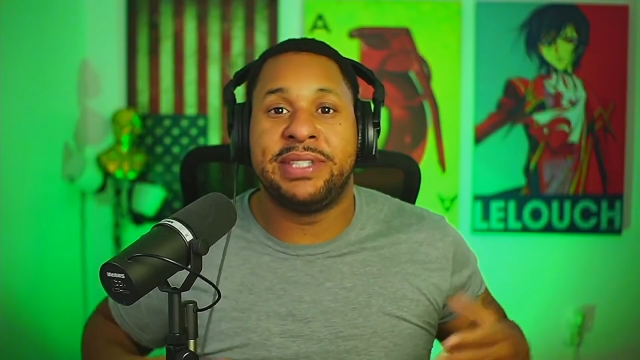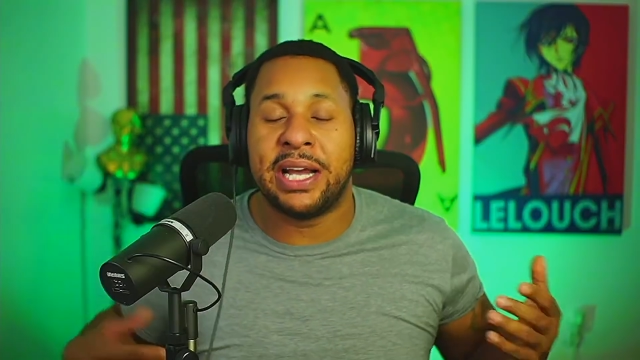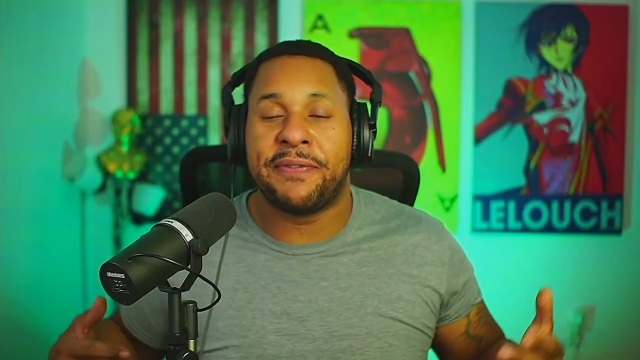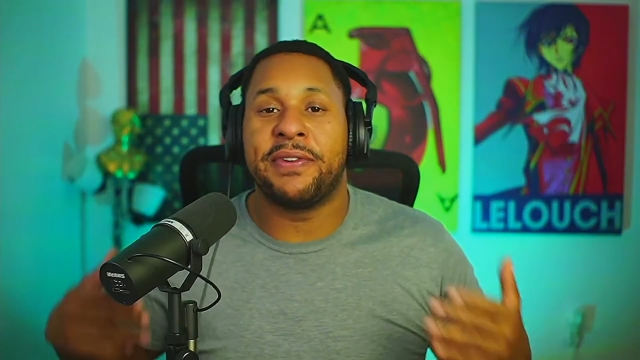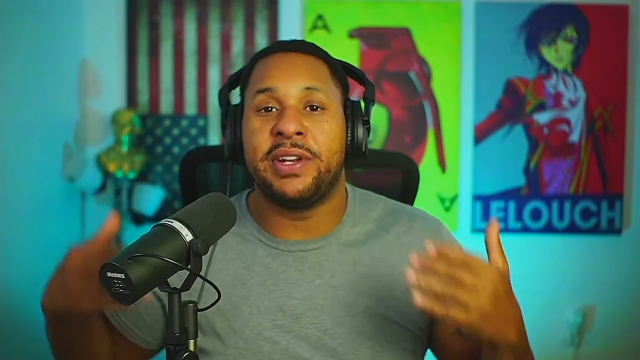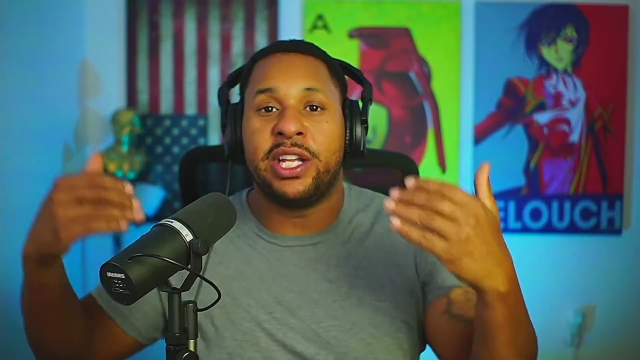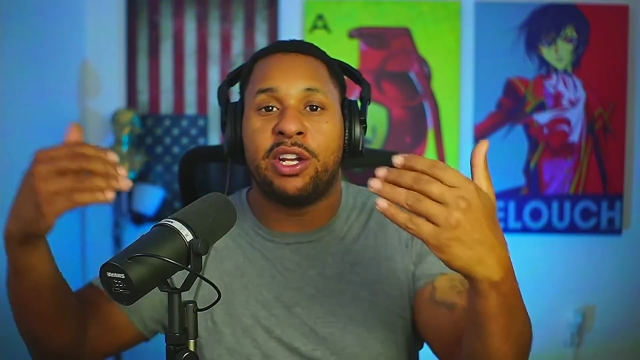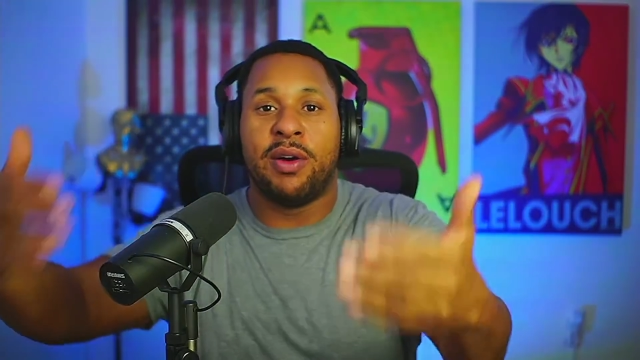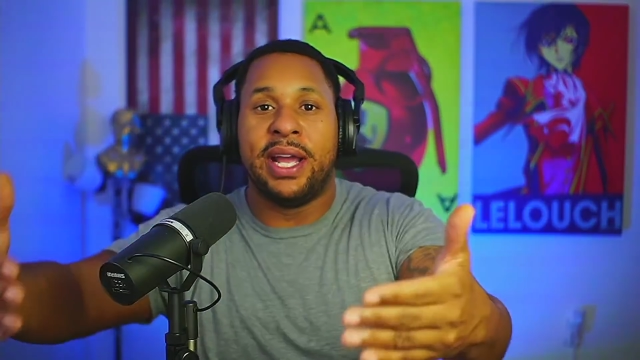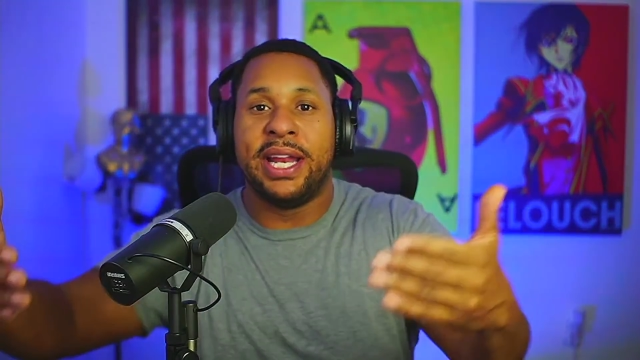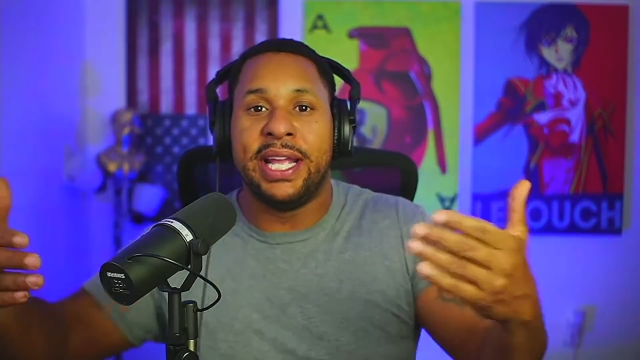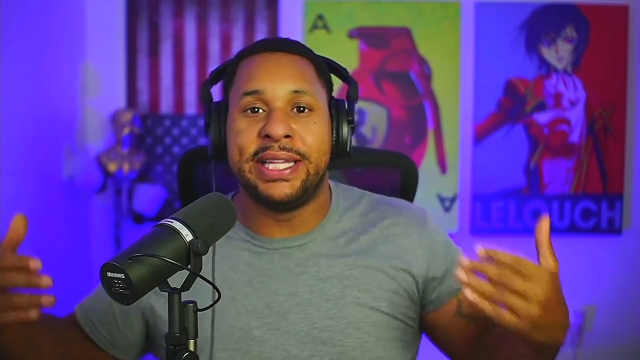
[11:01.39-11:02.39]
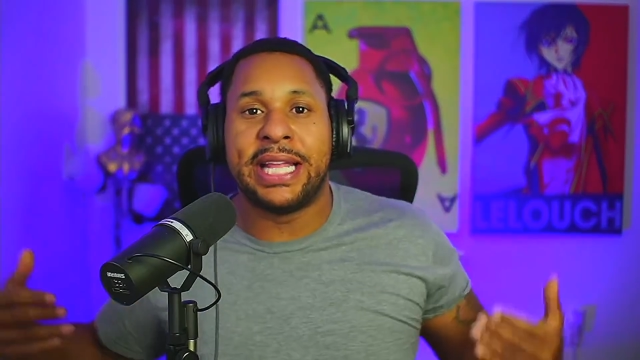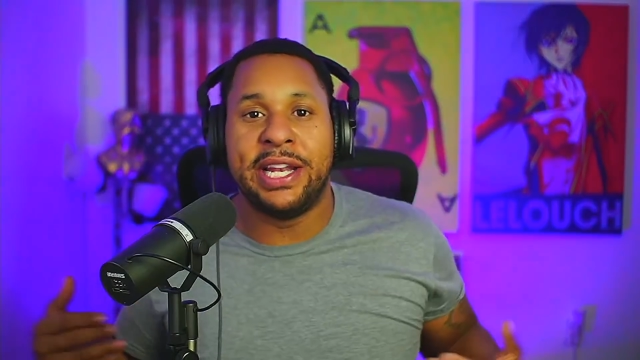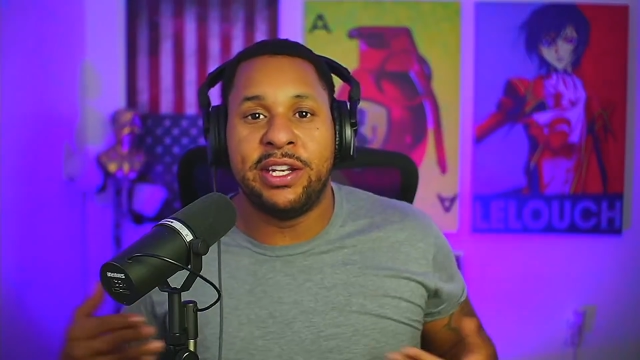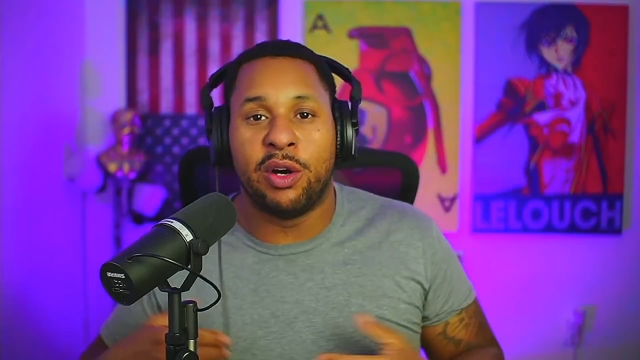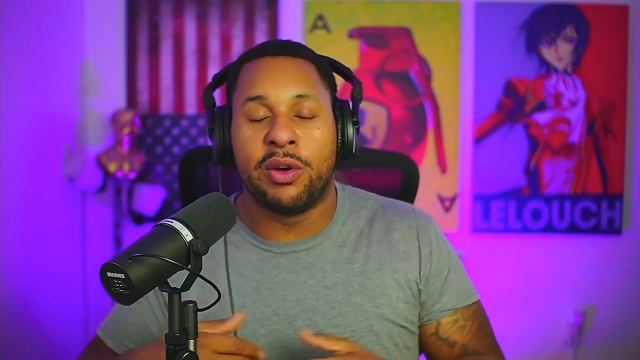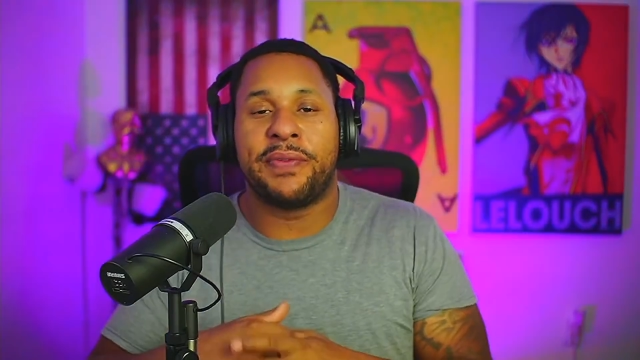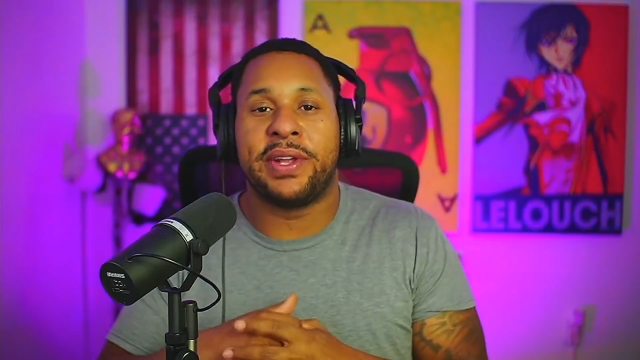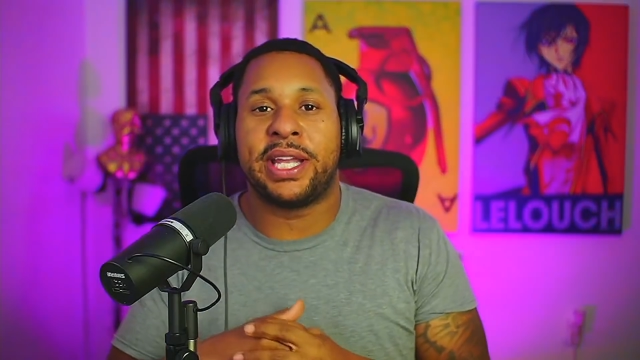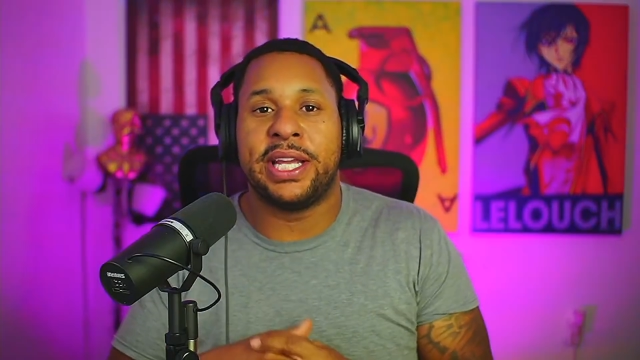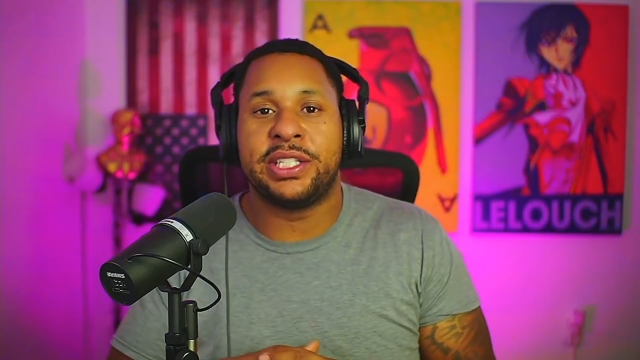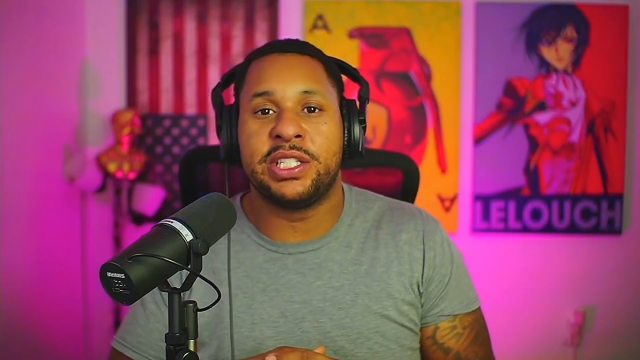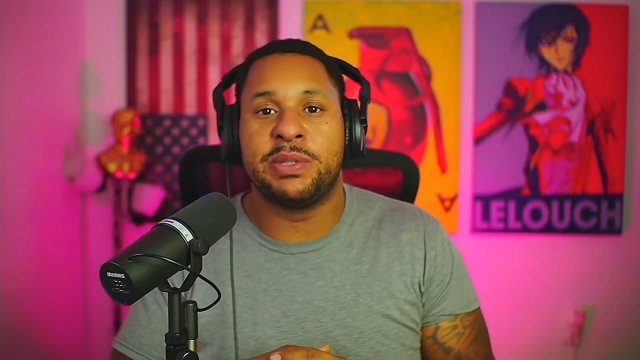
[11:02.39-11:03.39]
Definitely go ahead and hit that
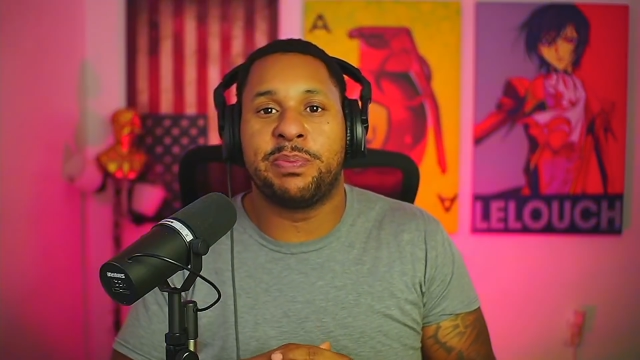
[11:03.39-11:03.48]
notifications